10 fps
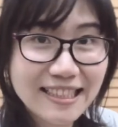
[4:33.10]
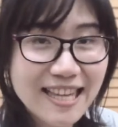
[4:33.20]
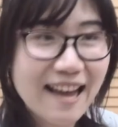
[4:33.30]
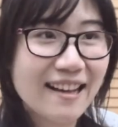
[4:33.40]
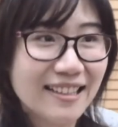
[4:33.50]

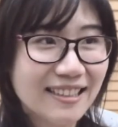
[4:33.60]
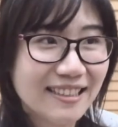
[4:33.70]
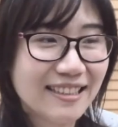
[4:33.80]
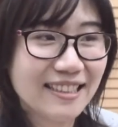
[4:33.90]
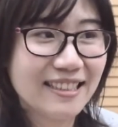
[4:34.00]
Yeah,
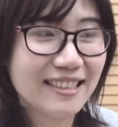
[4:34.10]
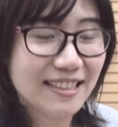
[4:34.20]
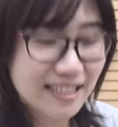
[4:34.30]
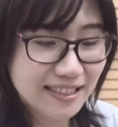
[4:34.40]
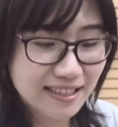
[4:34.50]

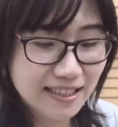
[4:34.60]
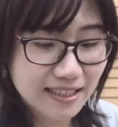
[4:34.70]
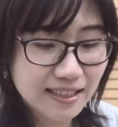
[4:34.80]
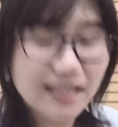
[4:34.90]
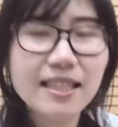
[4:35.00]
let's
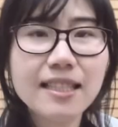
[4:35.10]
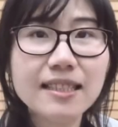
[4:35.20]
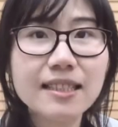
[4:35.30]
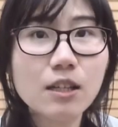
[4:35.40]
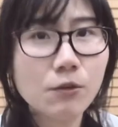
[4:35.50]
see, it
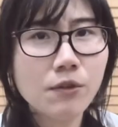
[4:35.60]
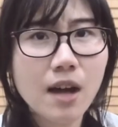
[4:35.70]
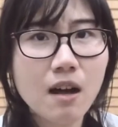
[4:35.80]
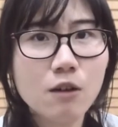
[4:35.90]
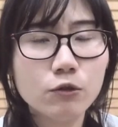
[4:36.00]
is
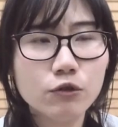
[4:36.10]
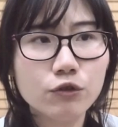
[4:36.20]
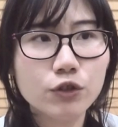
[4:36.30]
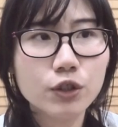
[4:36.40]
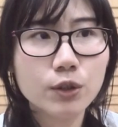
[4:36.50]

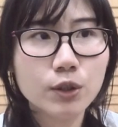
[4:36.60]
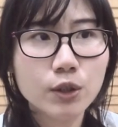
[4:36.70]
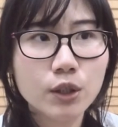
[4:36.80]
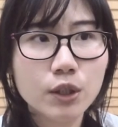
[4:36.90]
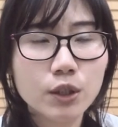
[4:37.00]
around
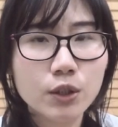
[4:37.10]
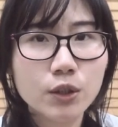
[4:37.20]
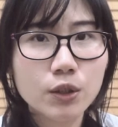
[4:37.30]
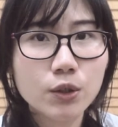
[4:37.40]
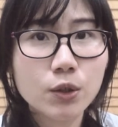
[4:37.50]

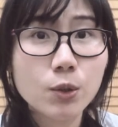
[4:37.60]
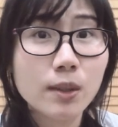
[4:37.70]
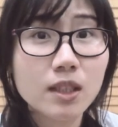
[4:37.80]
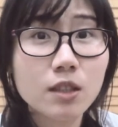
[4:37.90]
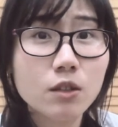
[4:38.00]

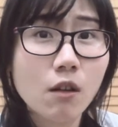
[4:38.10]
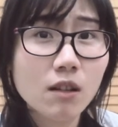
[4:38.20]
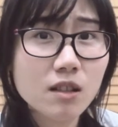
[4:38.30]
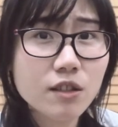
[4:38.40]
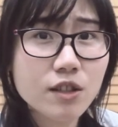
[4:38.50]

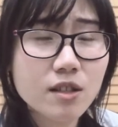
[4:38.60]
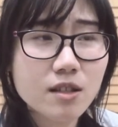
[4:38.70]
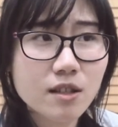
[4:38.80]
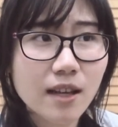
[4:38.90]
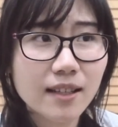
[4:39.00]
$20,
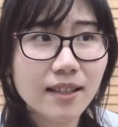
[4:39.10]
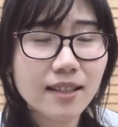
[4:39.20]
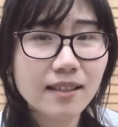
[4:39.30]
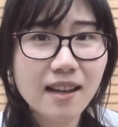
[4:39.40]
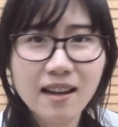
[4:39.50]
I
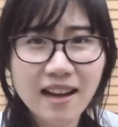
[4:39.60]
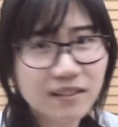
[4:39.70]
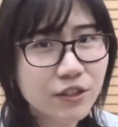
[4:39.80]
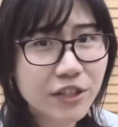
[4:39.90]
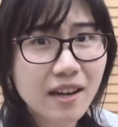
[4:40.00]
think,
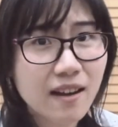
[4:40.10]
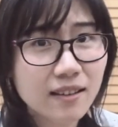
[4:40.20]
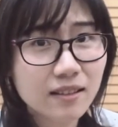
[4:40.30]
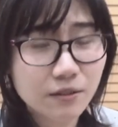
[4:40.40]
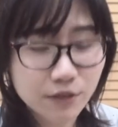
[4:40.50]
under
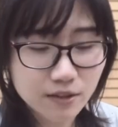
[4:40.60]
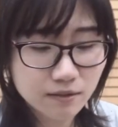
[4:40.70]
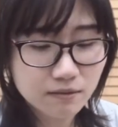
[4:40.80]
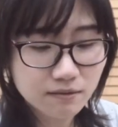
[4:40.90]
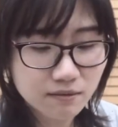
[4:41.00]
that even.
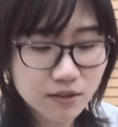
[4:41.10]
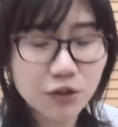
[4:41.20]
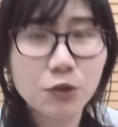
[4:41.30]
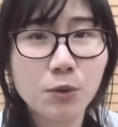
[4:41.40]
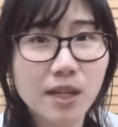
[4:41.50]

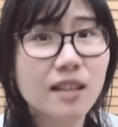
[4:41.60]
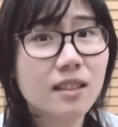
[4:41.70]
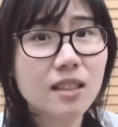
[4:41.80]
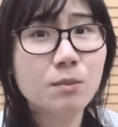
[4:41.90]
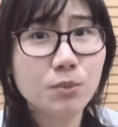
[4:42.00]
So yeah, it
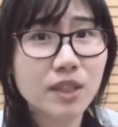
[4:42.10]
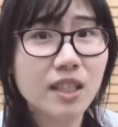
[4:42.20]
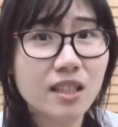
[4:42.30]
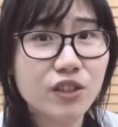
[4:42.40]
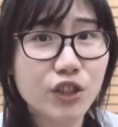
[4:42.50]
is
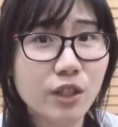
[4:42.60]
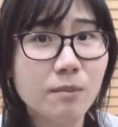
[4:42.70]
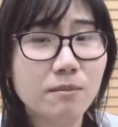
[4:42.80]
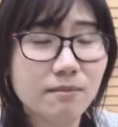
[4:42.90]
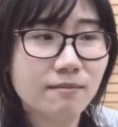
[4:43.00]
pretty cheap.